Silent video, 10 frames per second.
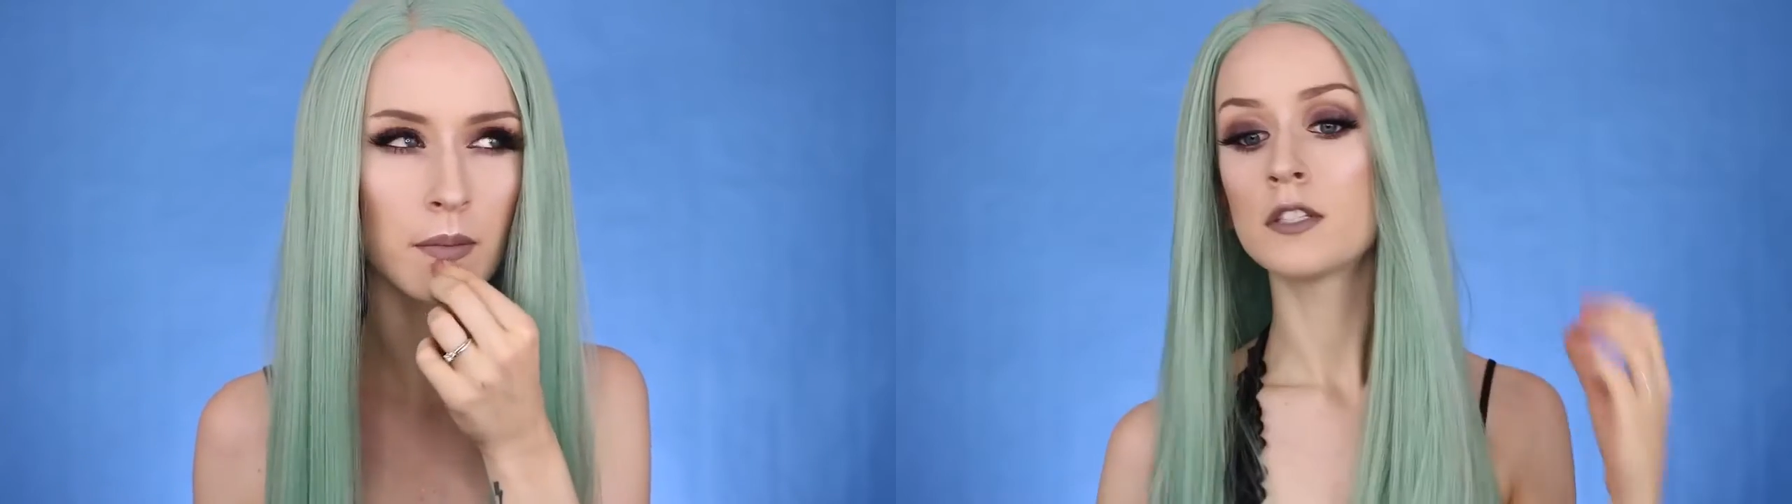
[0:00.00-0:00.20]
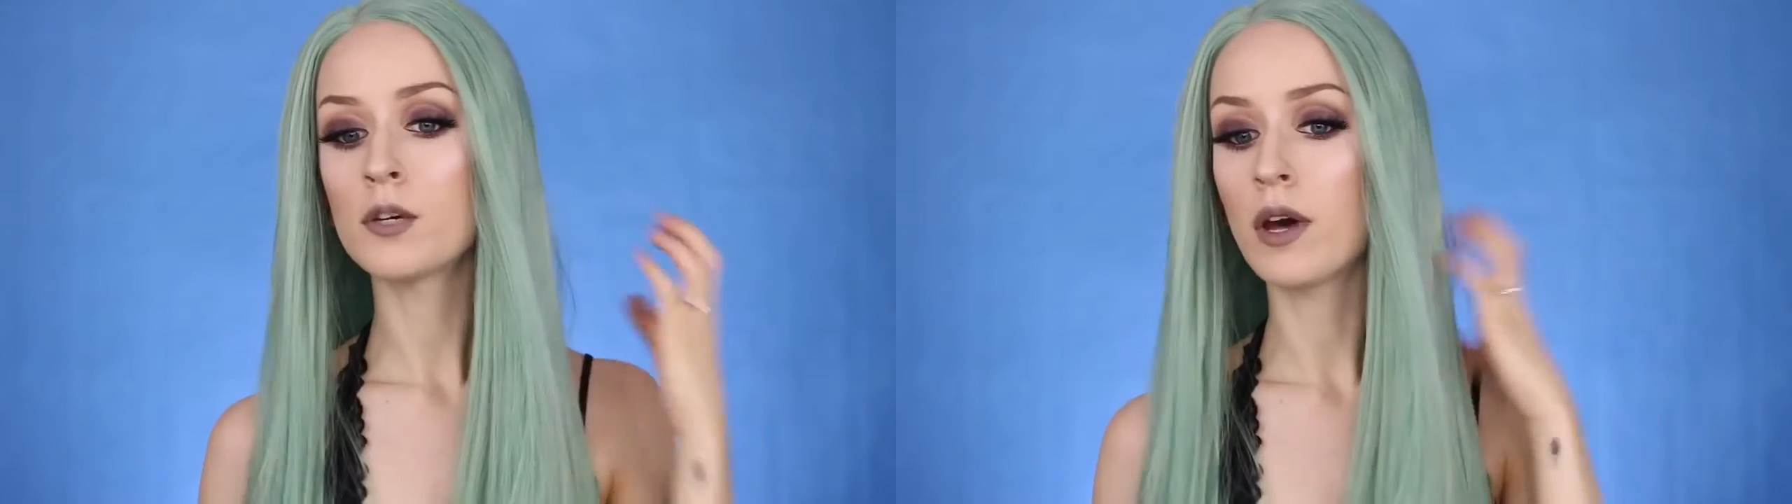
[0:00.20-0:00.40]

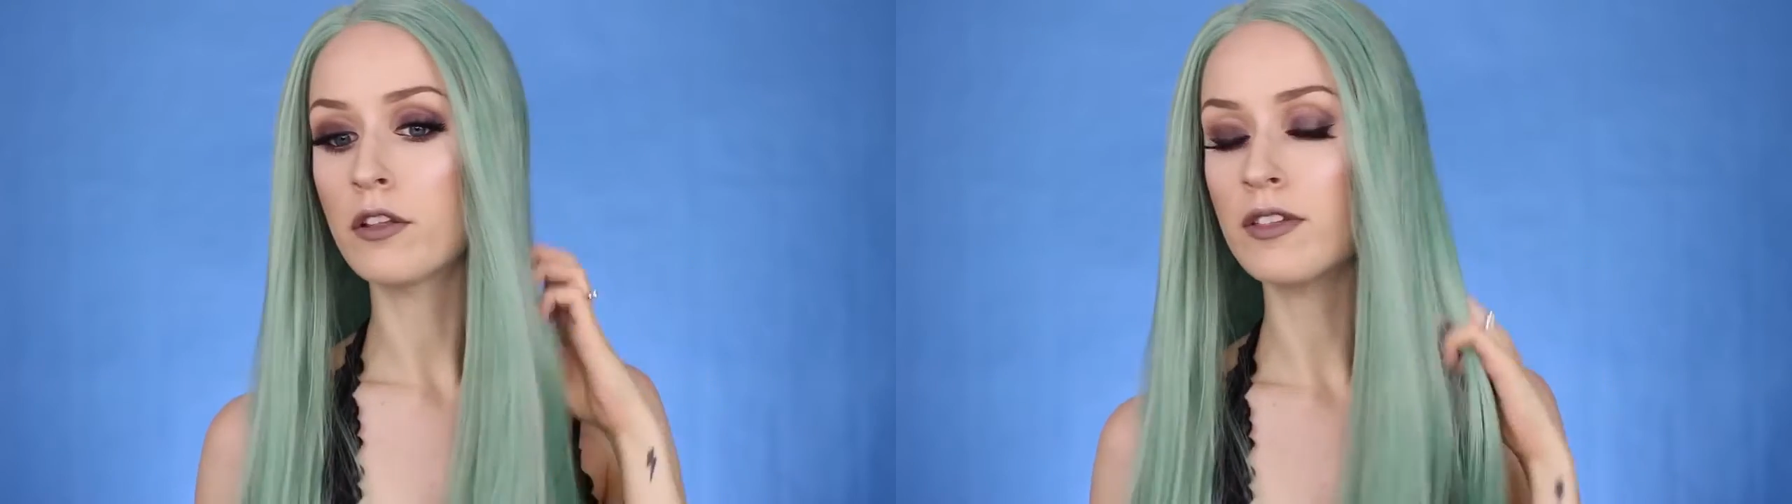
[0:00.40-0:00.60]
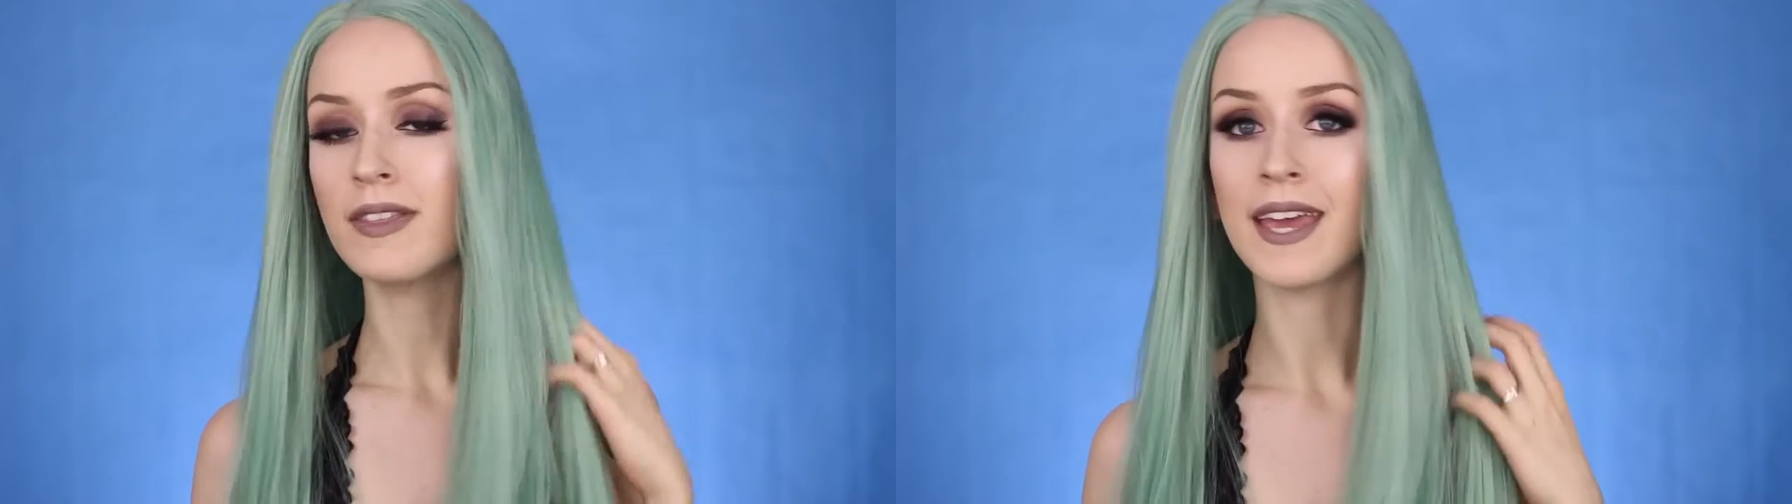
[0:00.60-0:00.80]
So
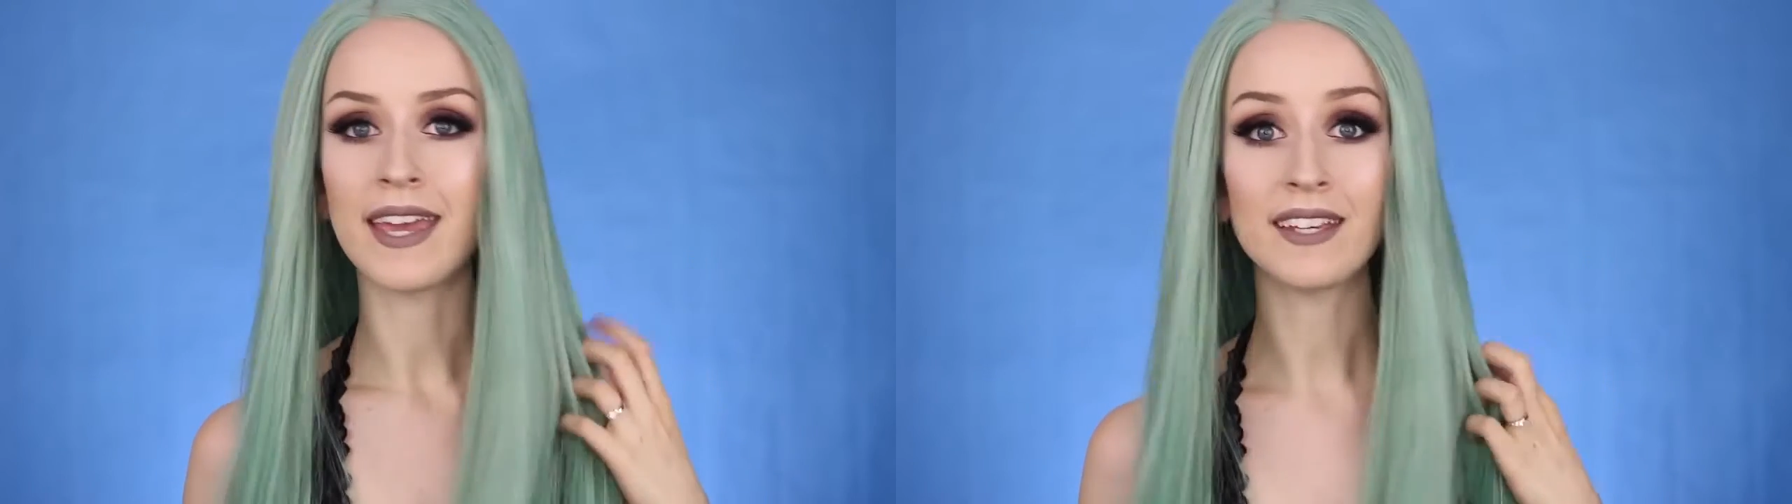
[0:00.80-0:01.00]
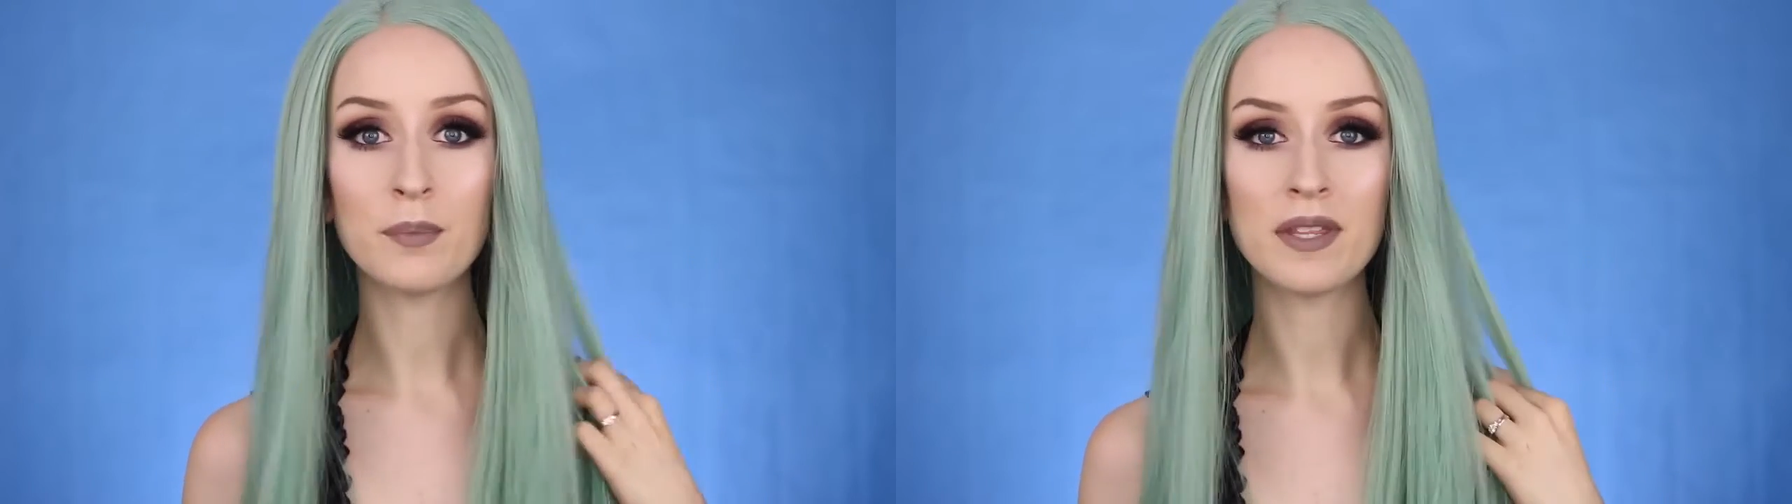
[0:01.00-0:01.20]
other than that
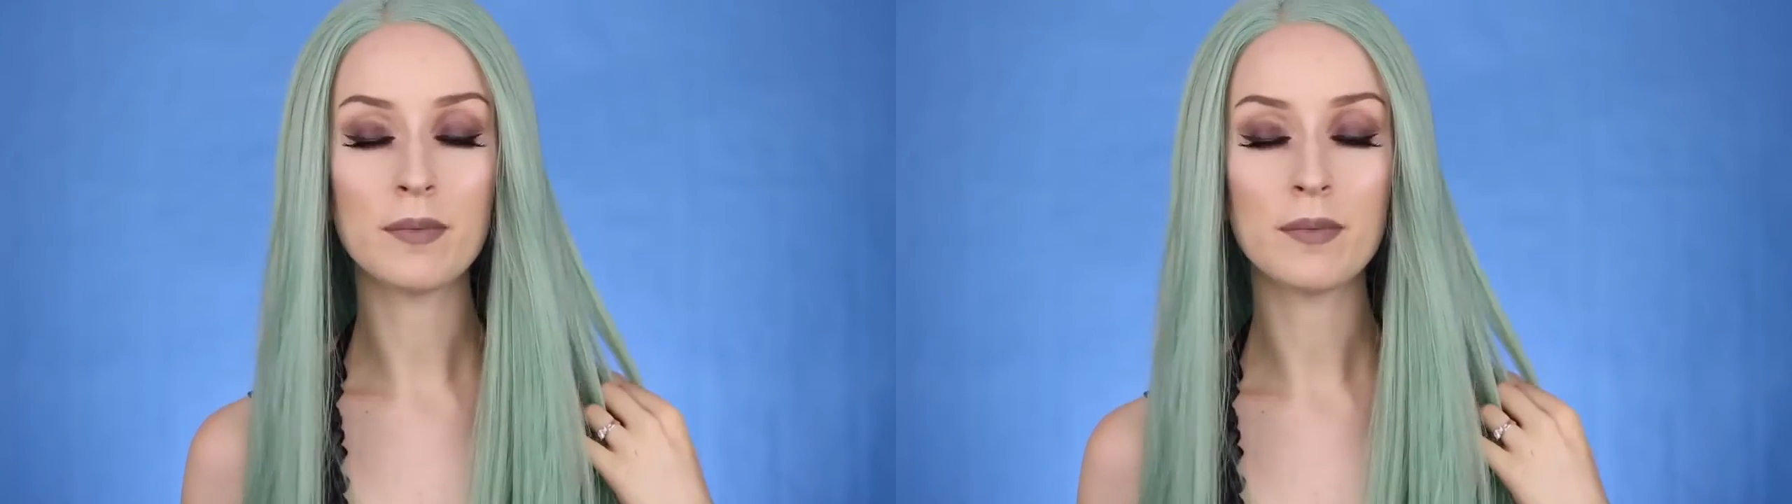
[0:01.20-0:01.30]
hang up in